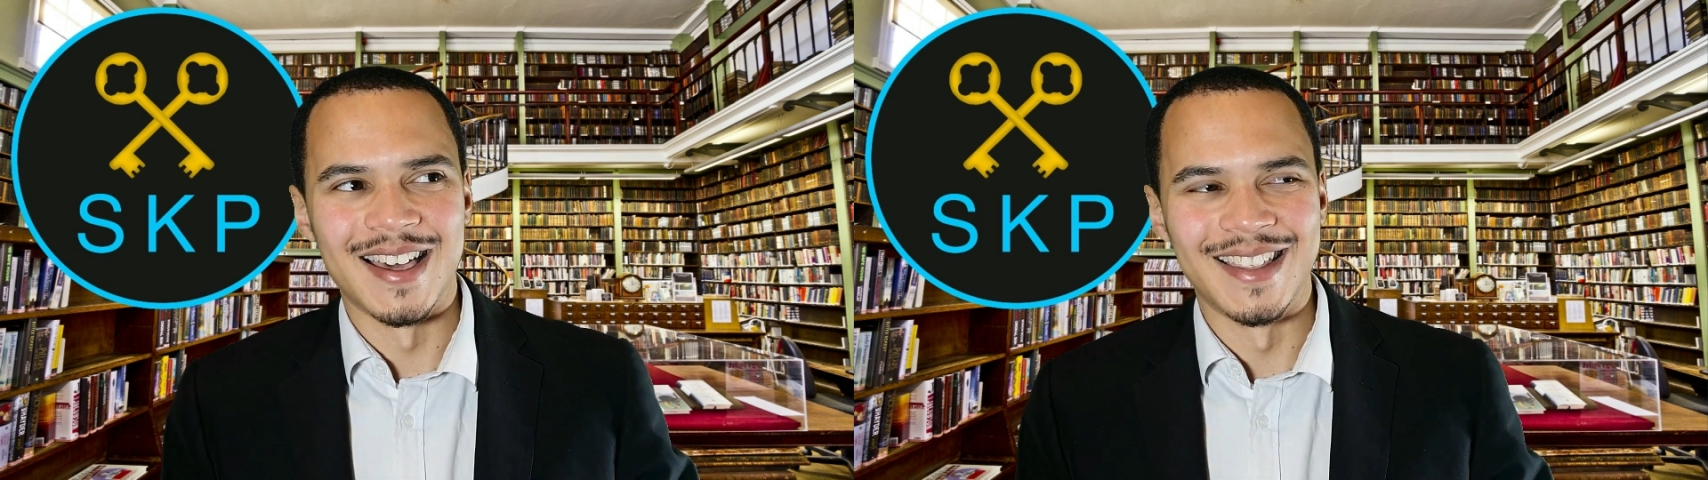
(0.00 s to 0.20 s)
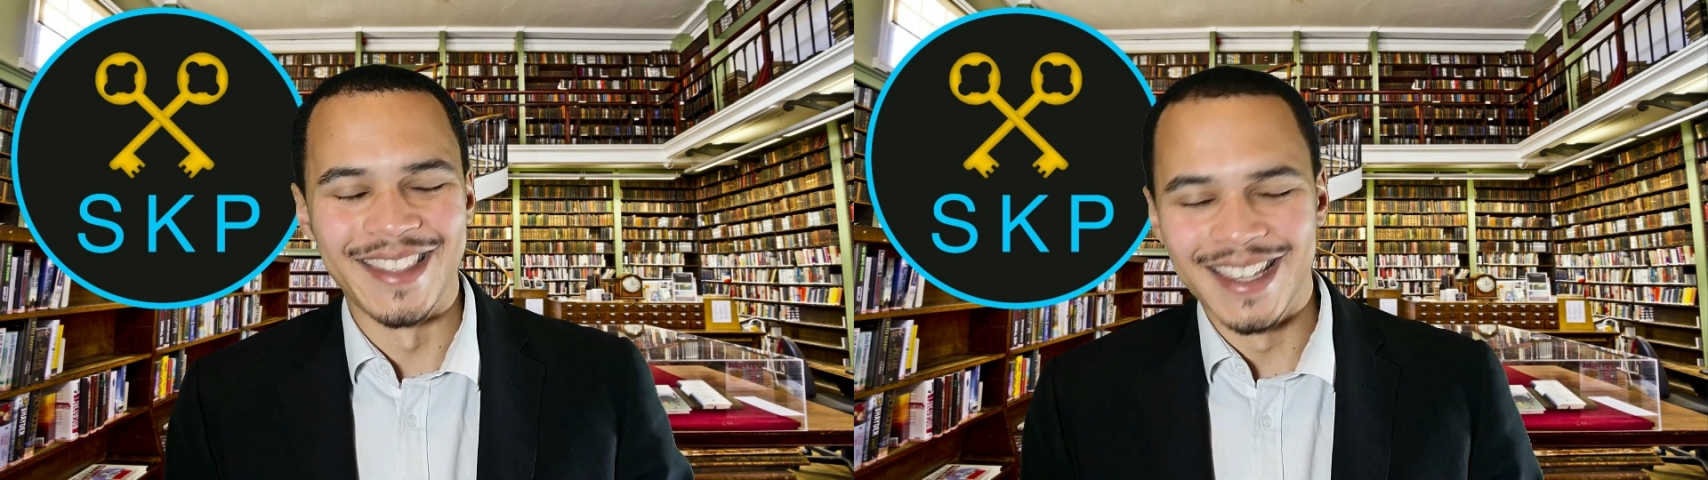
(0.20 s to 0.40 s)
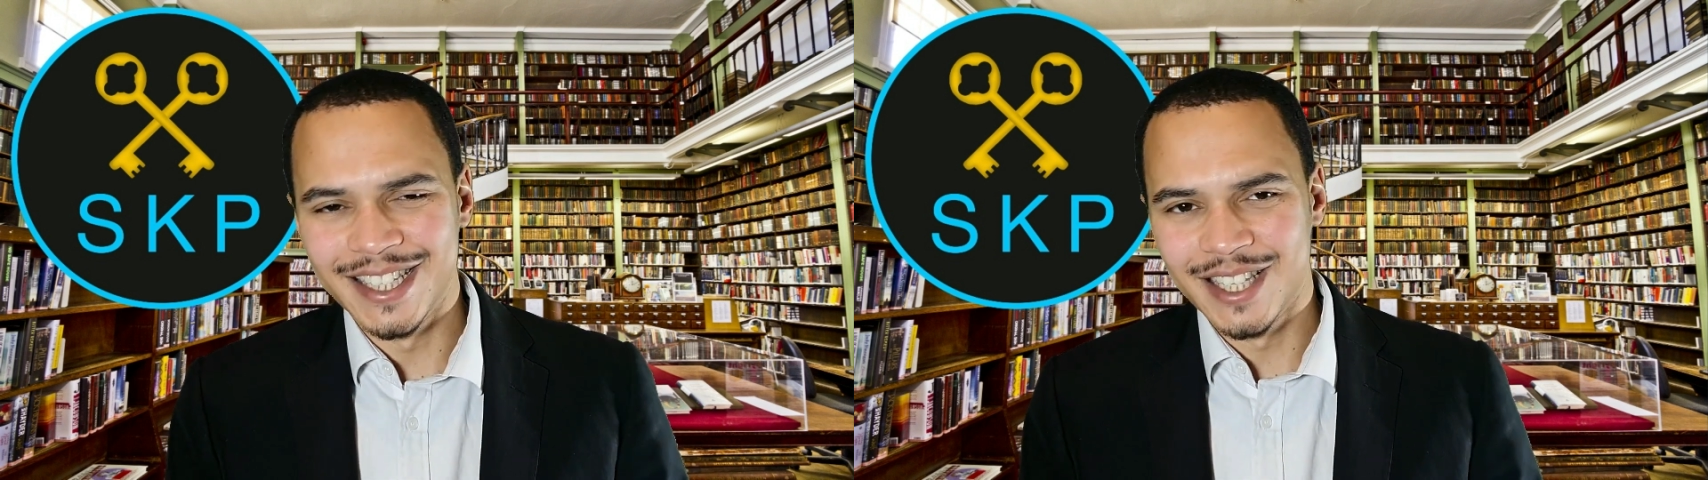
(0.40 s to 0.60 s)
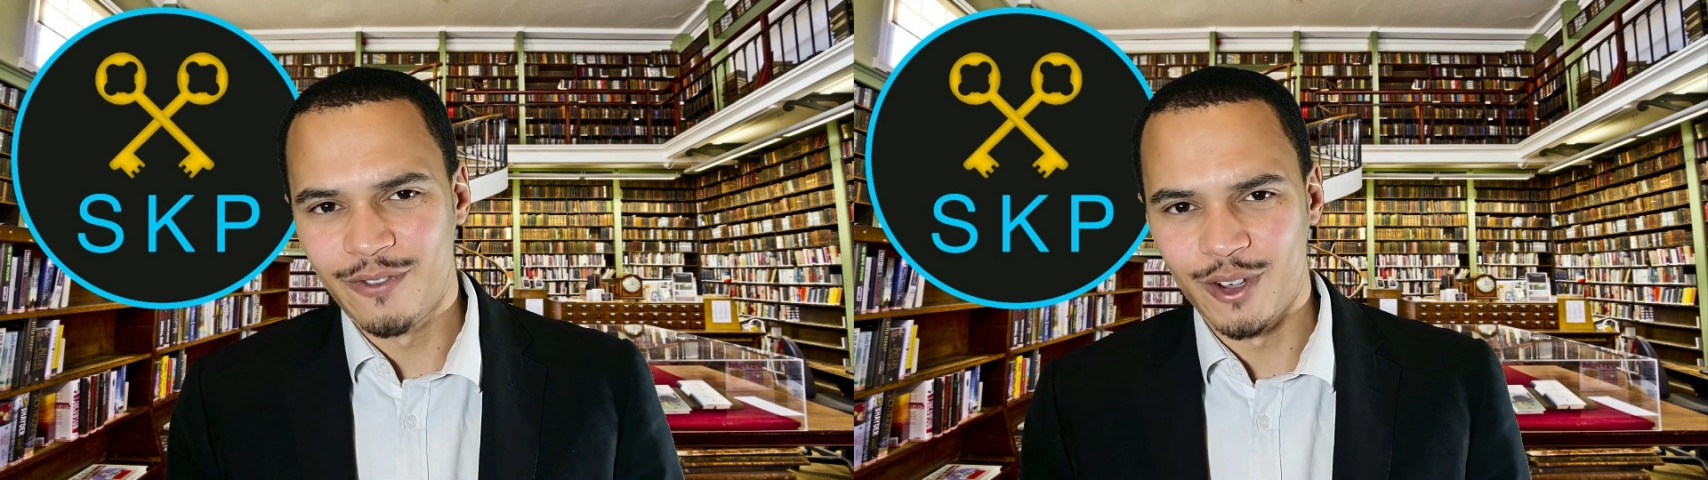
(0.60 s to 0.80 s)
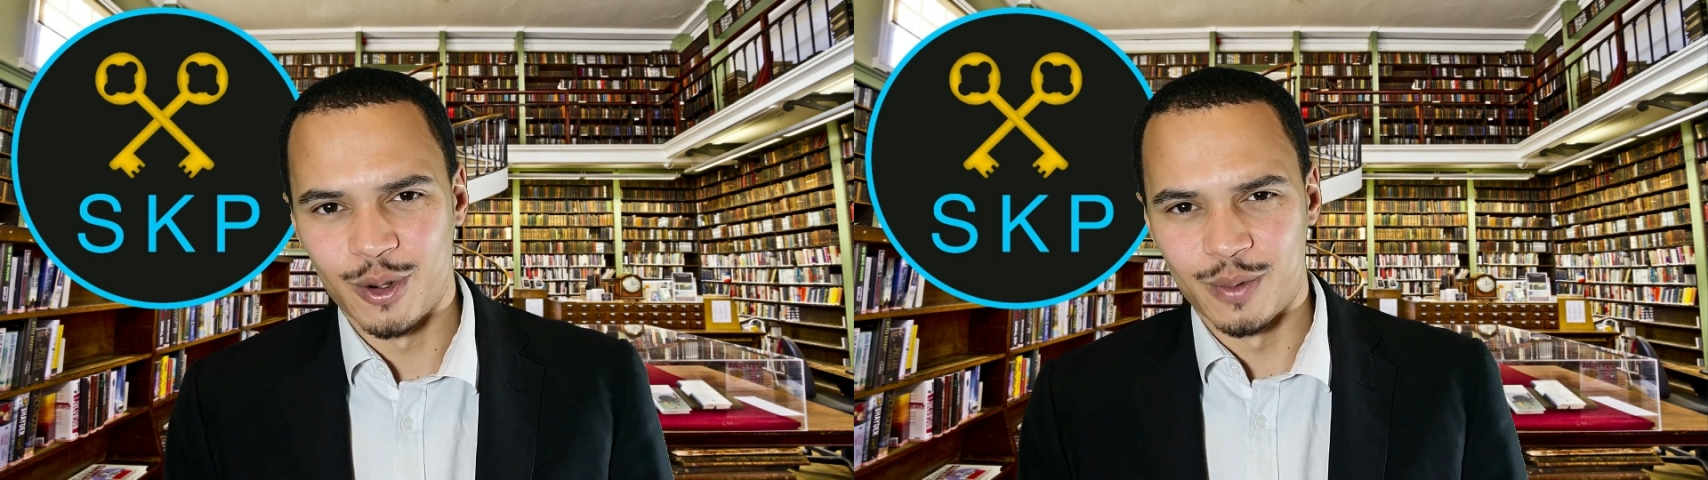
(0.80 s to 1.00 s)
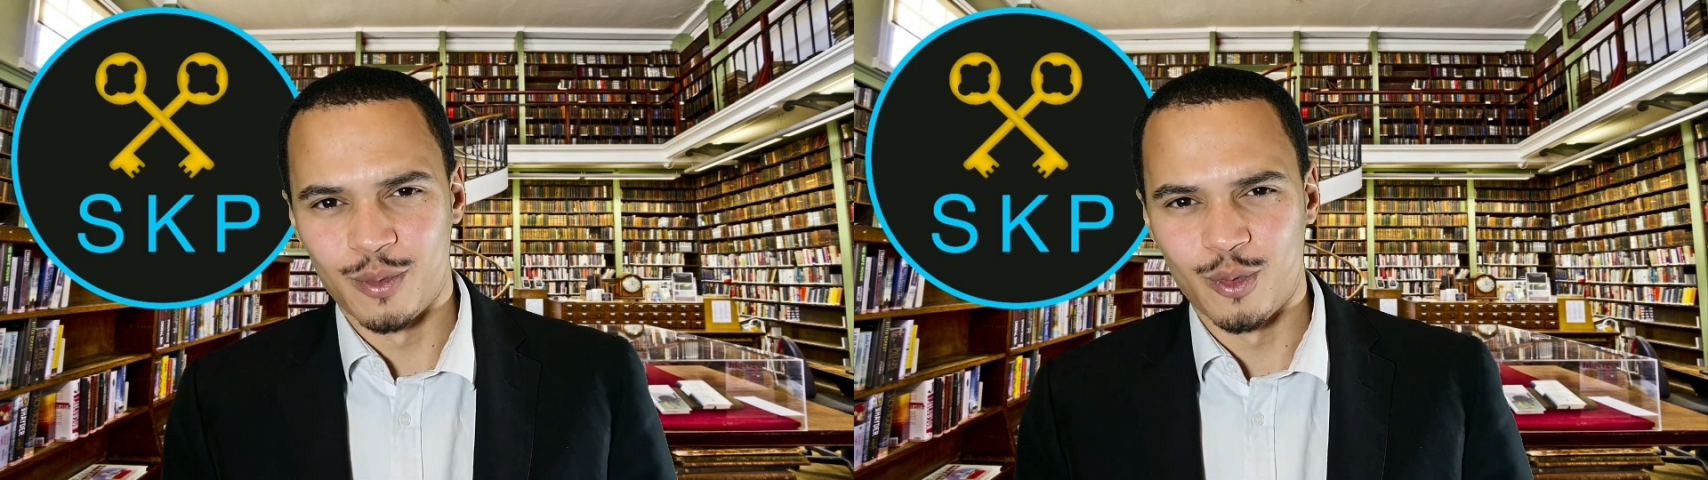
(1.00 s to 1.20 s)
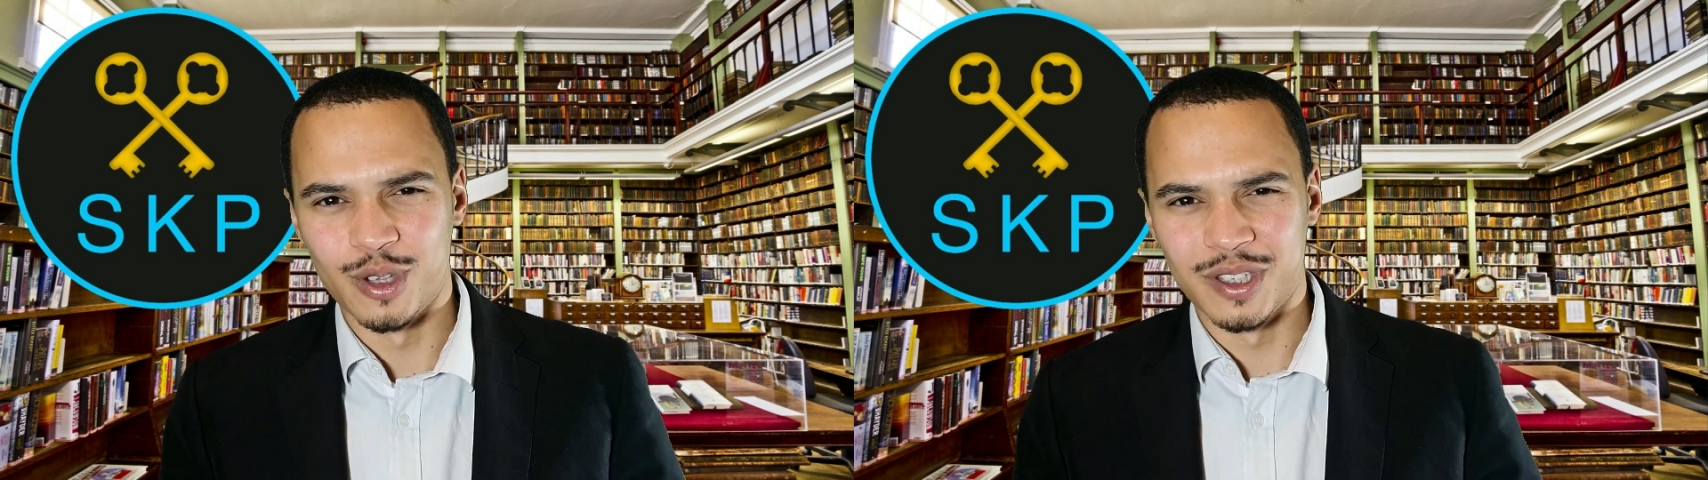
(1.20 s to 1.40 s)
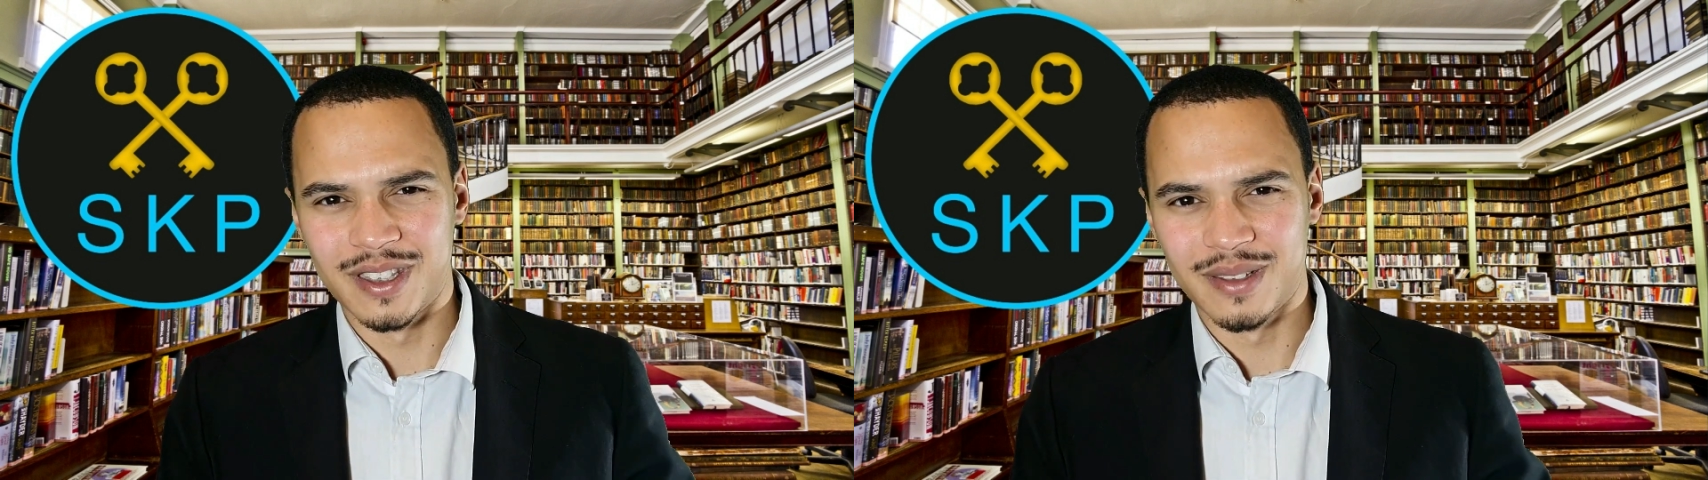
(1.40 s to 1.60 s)
this film
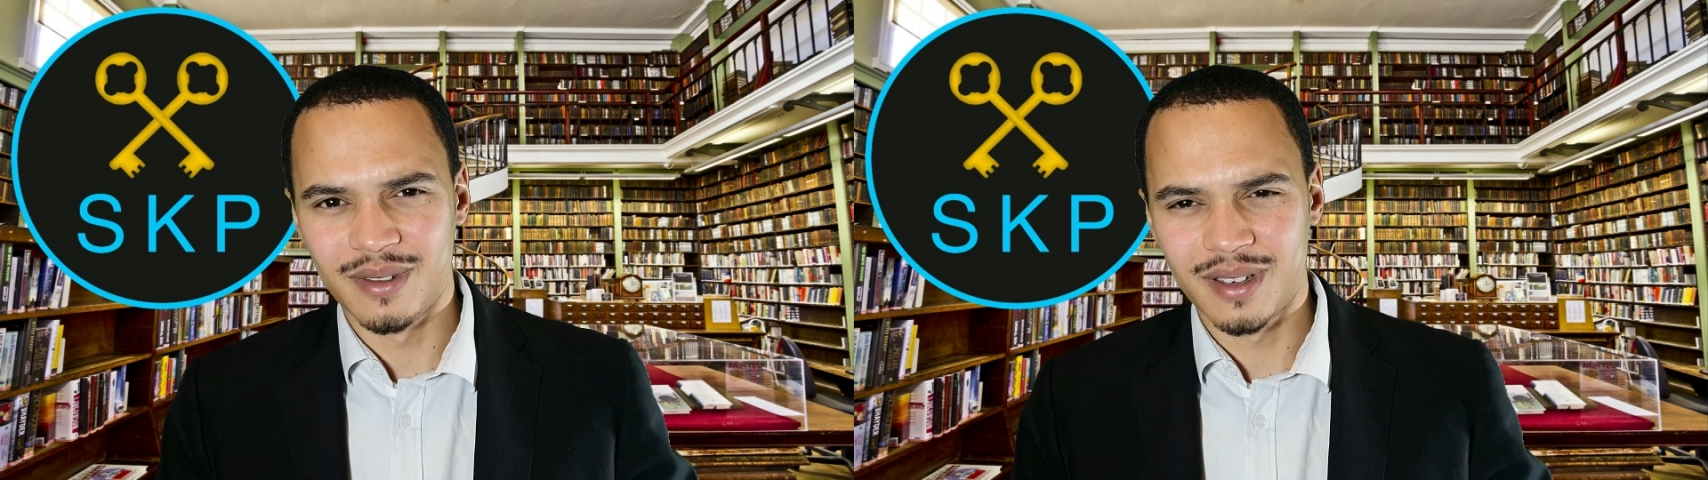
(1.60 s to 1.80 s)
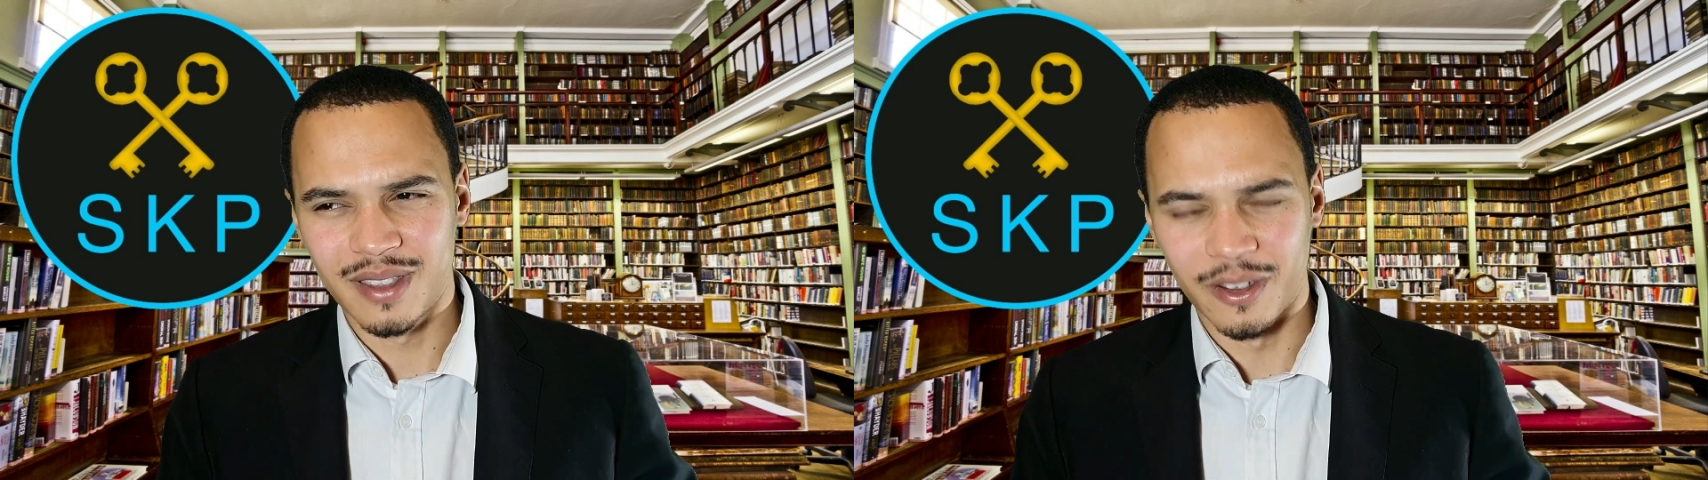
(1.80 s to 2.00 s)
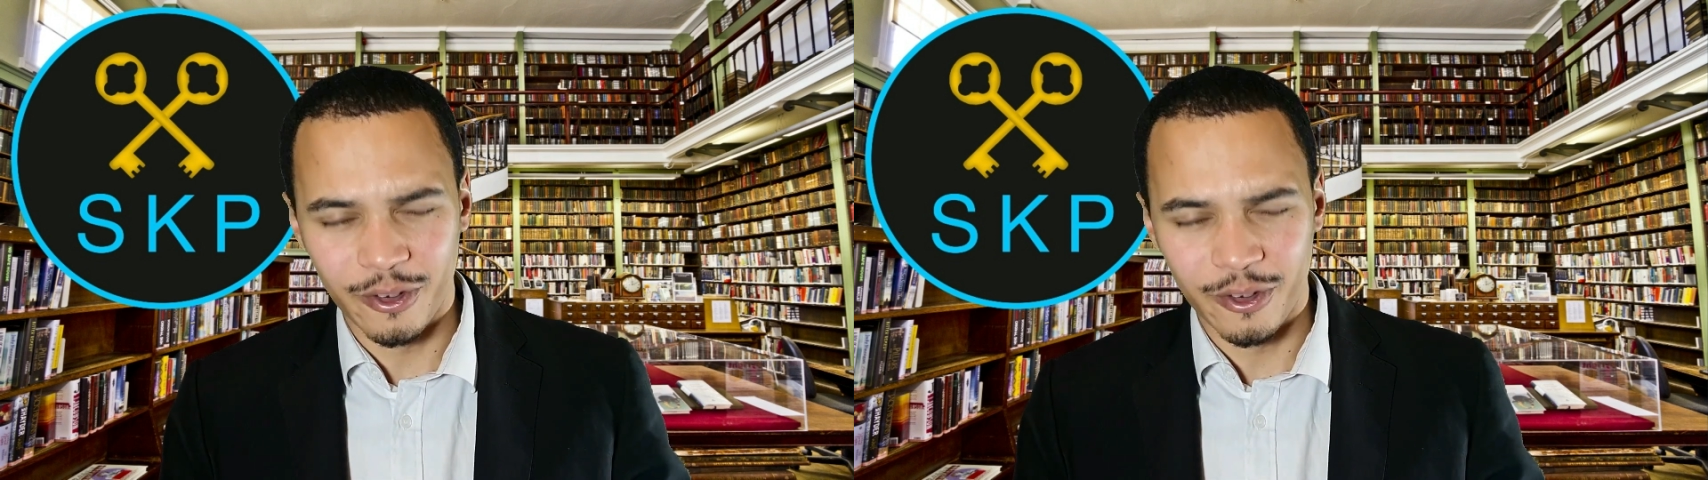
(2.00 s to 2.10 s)
was the